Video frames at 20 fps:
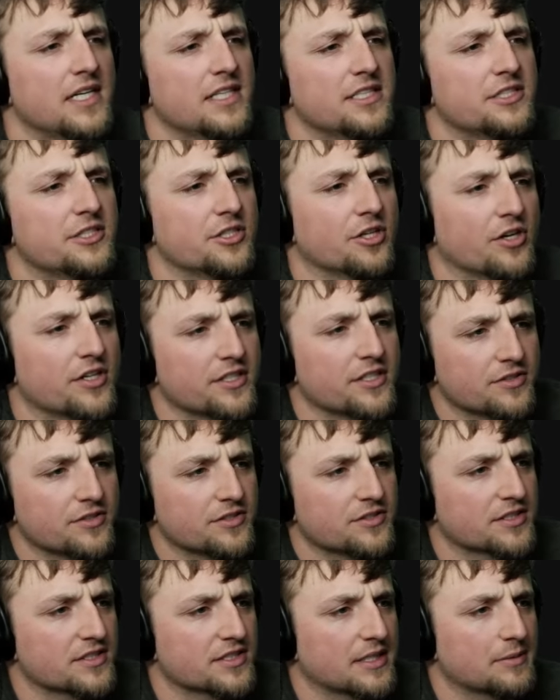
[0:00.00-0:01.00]
Do you know I don't
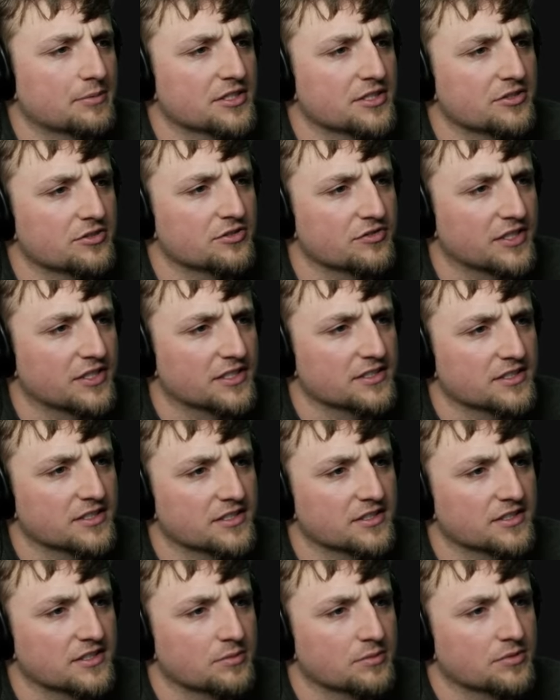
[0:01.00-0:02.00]
use exceptions, I use variants in
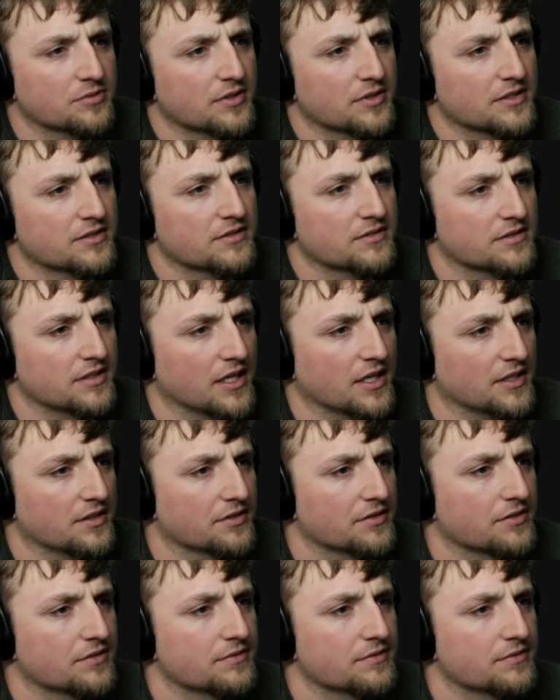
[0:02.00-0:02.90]
the C++? Nice.